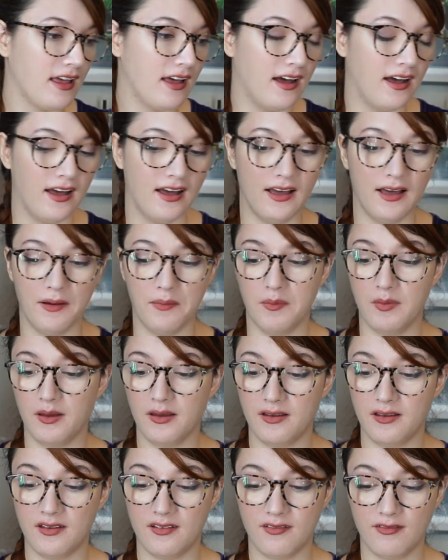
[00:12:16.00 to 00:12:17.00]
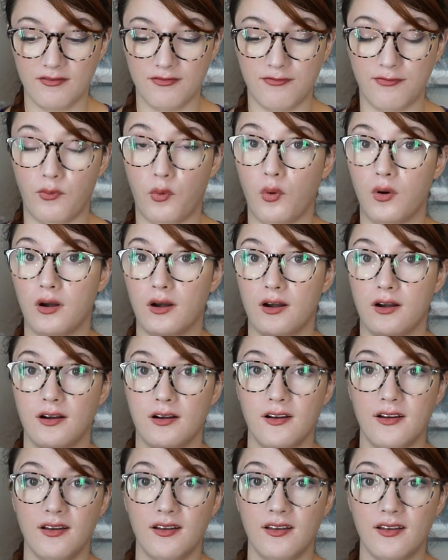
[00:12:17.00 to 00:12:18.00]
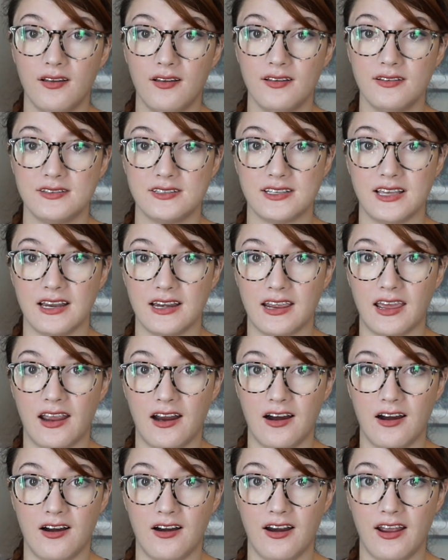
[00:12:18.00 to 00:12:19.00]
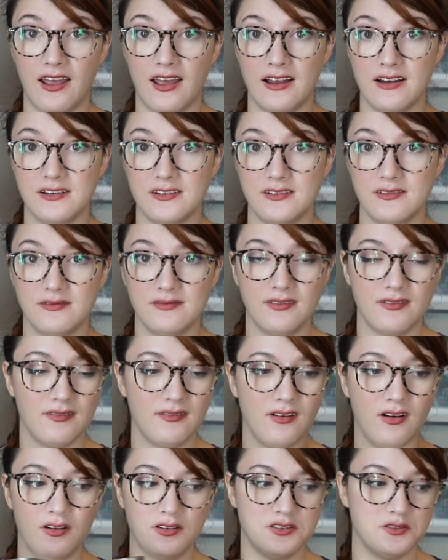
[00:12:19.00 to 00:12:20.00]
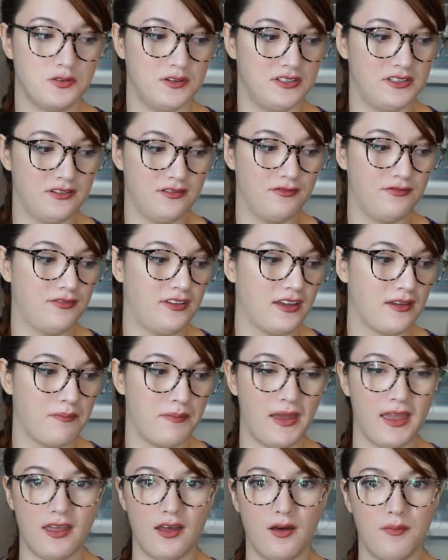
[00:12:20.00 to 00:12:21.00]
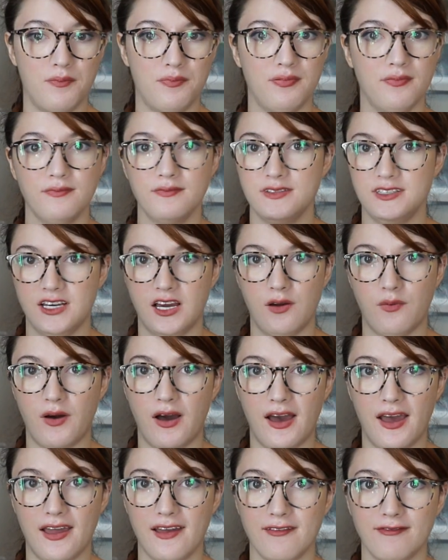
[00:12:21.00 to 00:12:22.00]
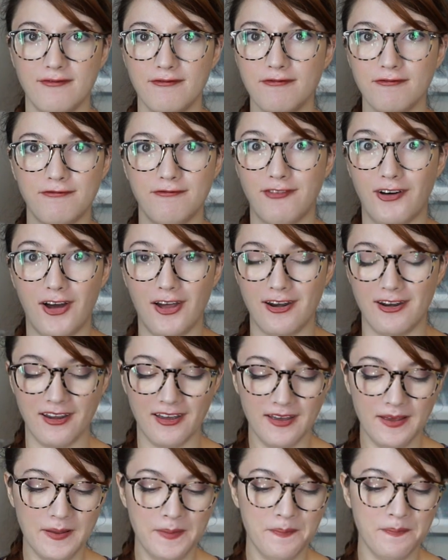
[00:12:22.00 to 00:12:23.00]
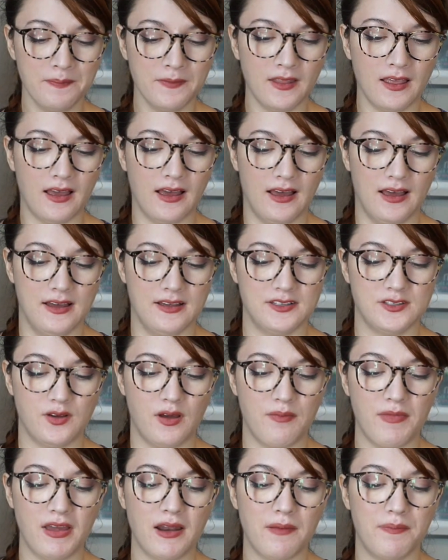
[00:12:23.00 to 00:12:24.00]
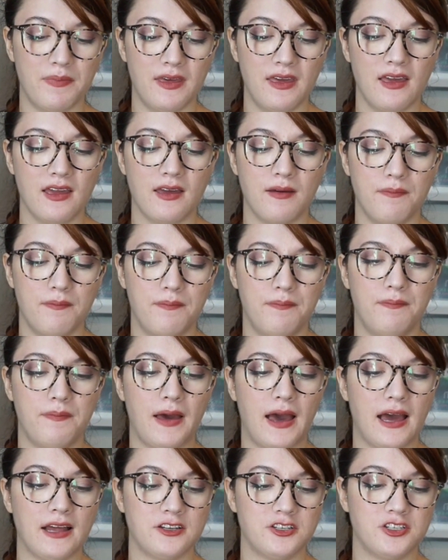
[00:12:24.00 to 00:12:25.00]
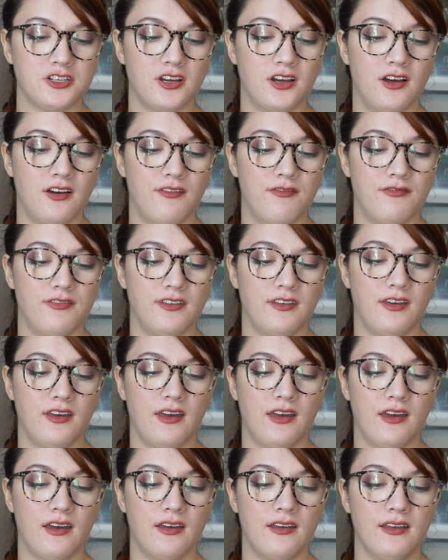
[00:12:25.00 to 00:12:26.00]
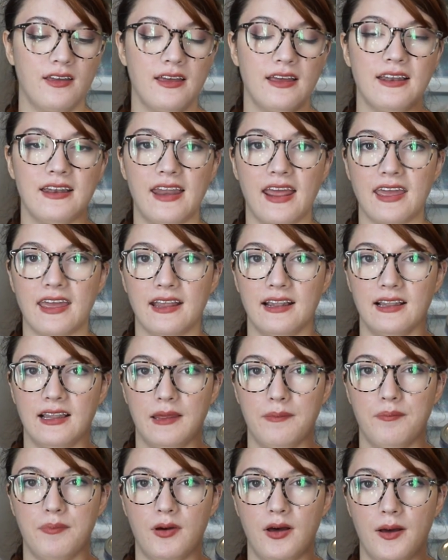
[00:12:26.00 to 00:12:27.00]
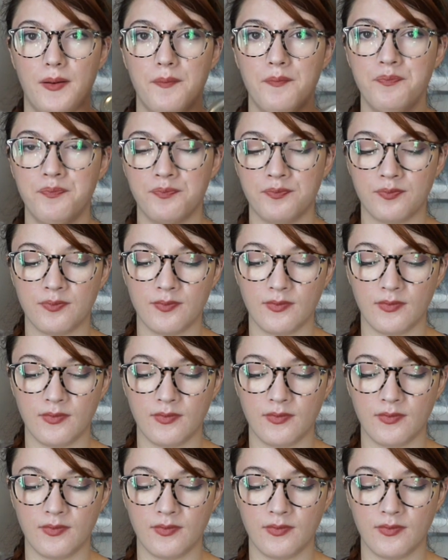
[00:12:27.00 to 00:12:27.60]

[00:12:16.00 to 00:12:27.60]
for skincare and all sorts of like makeup DIY fun. So I made a big batch of the Naked Lip Balm,